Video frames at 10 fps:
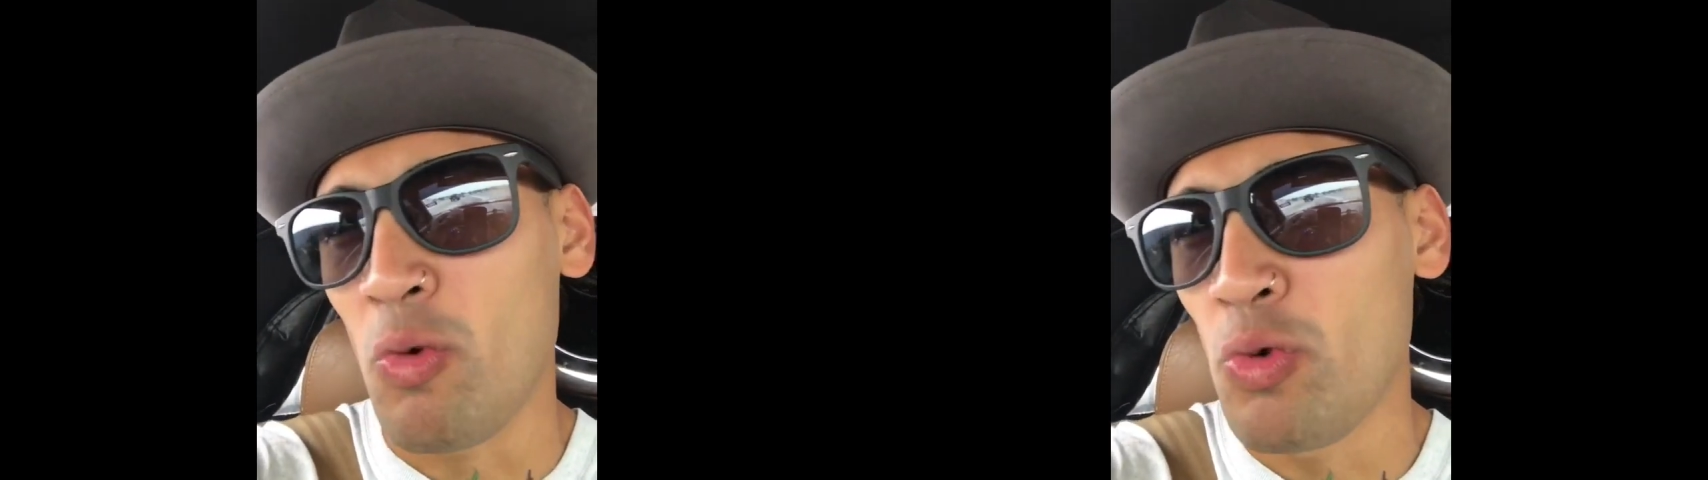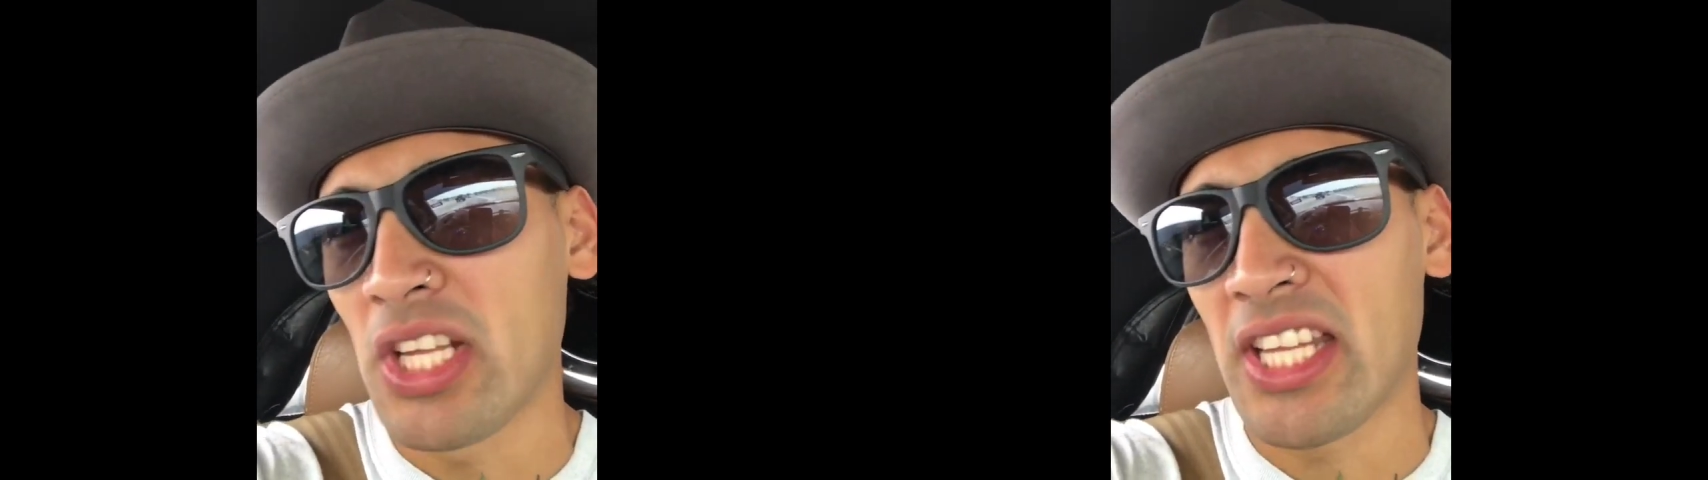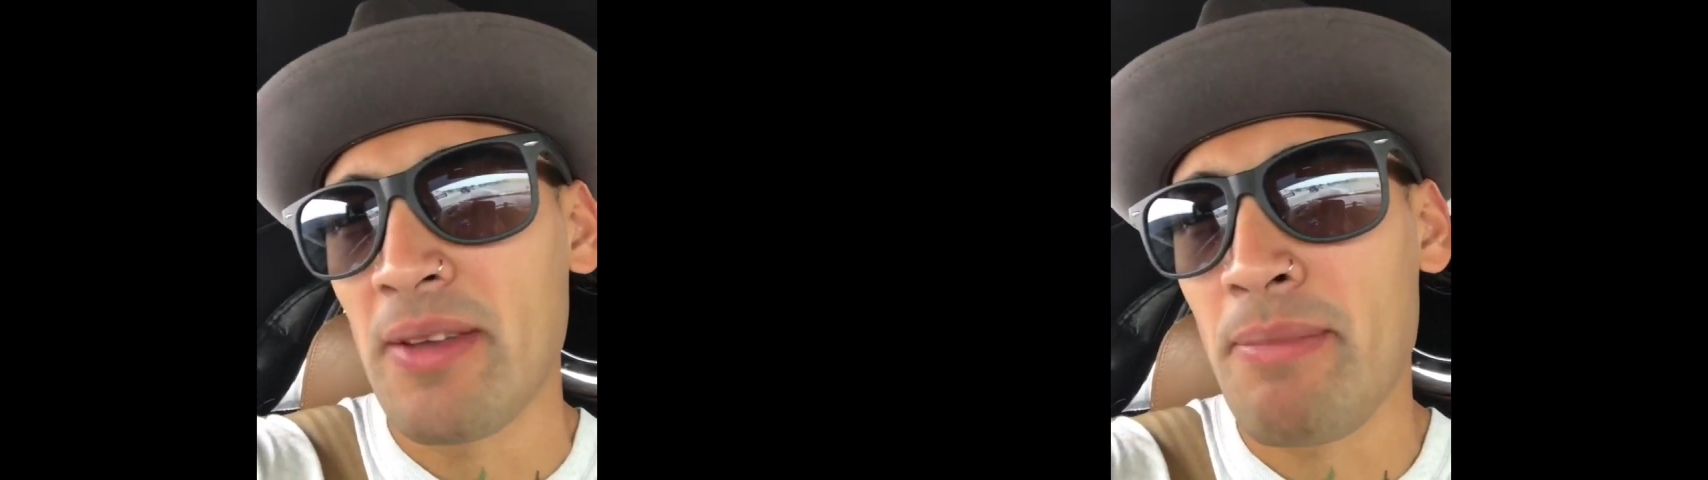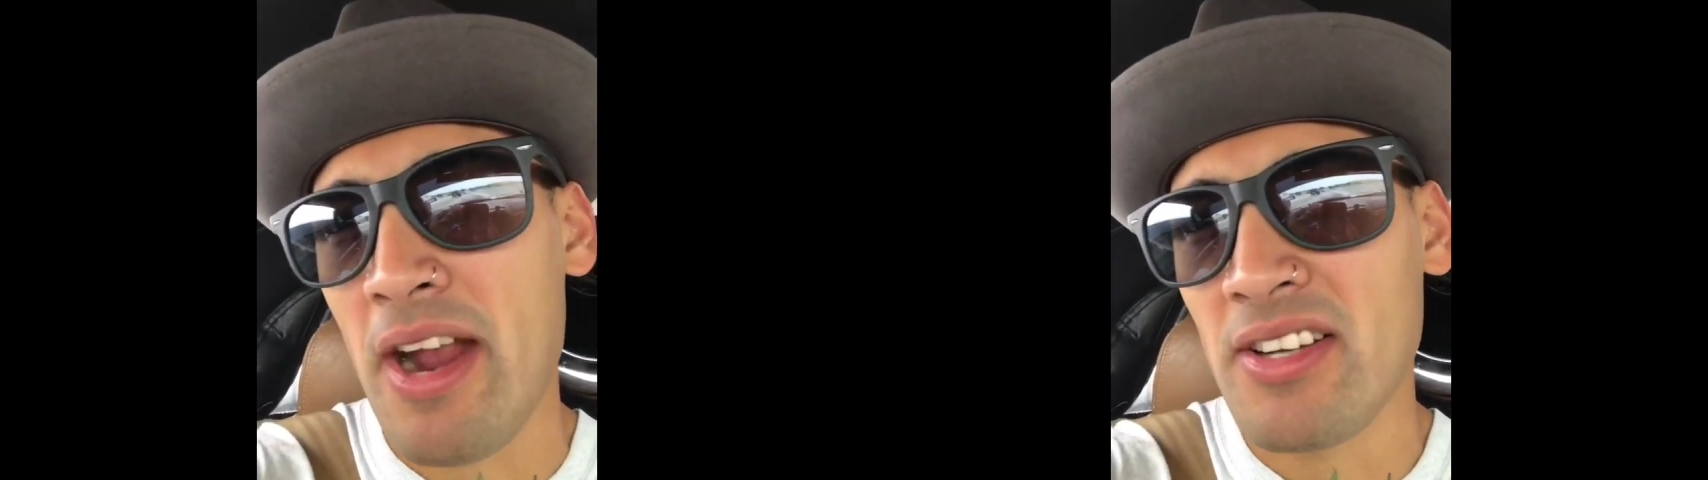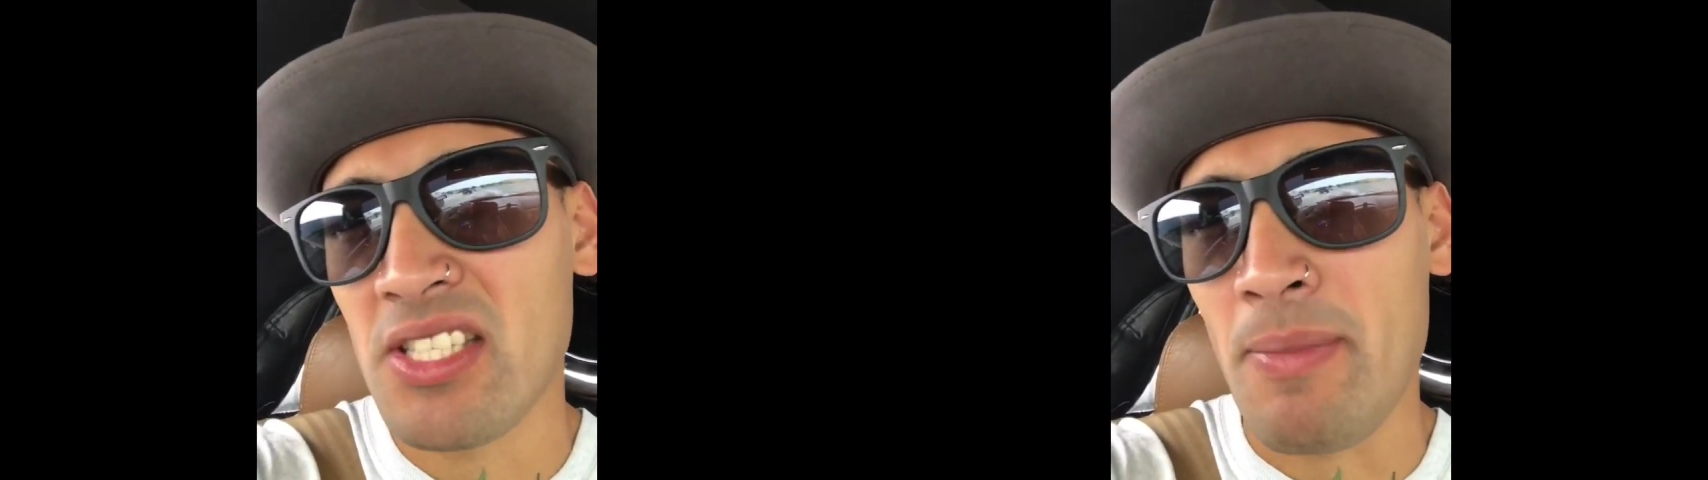really
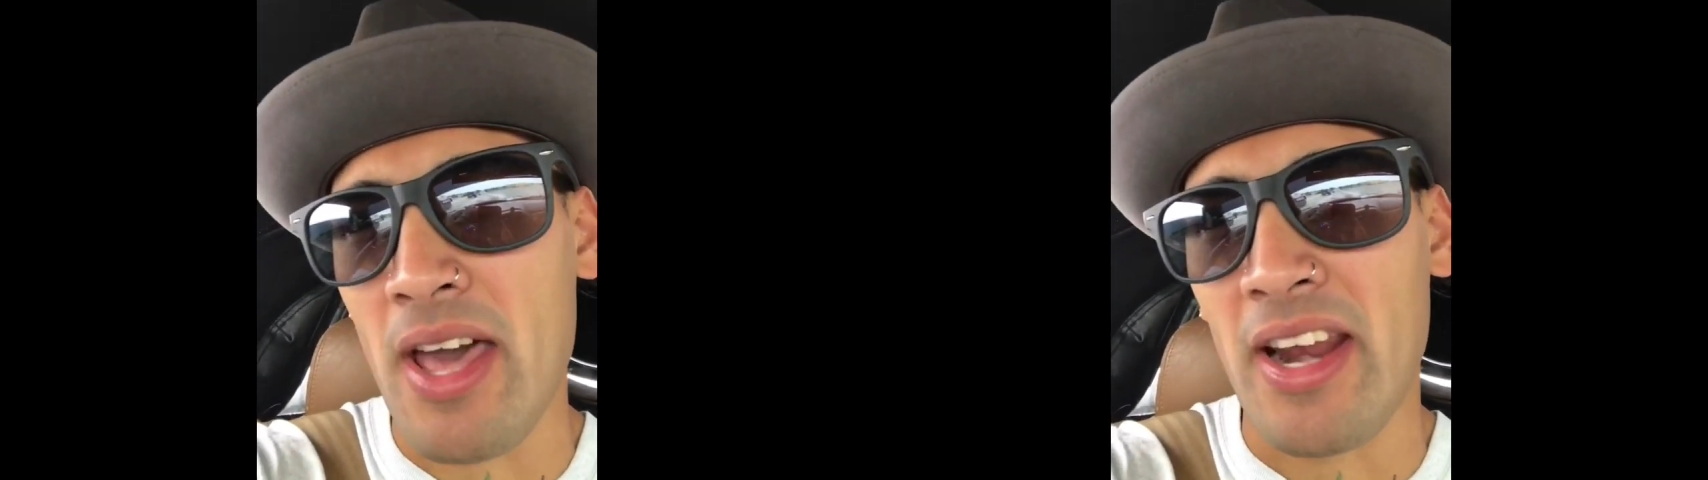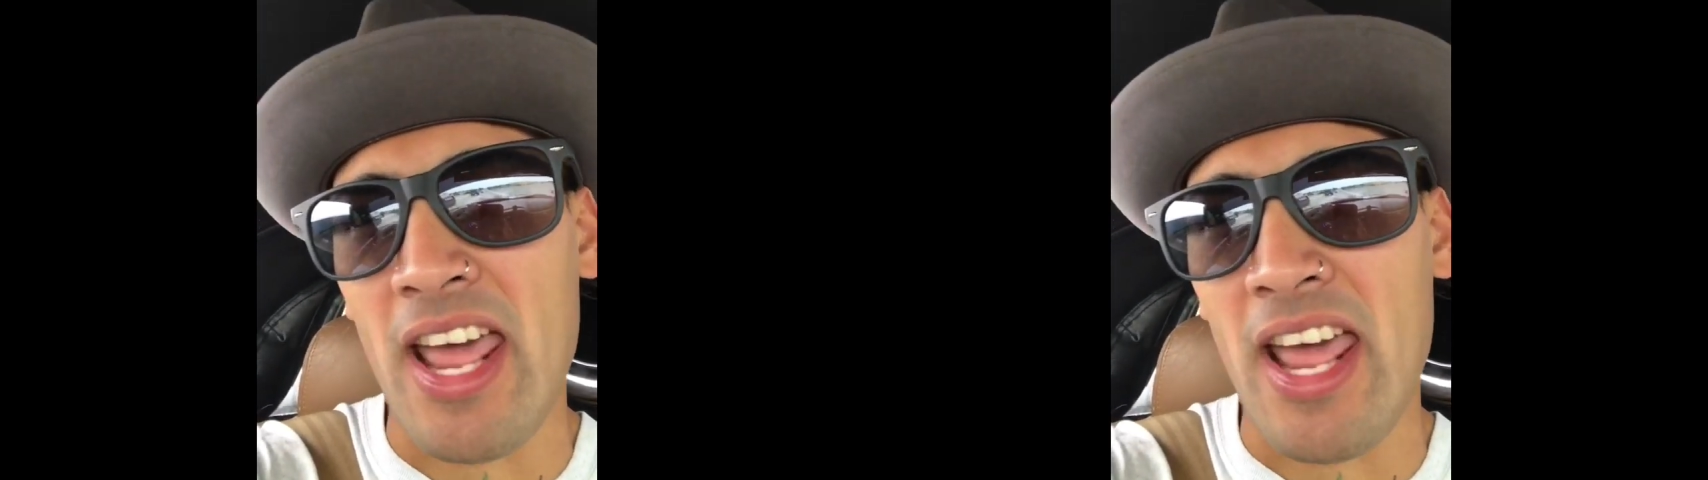embarrassed about it.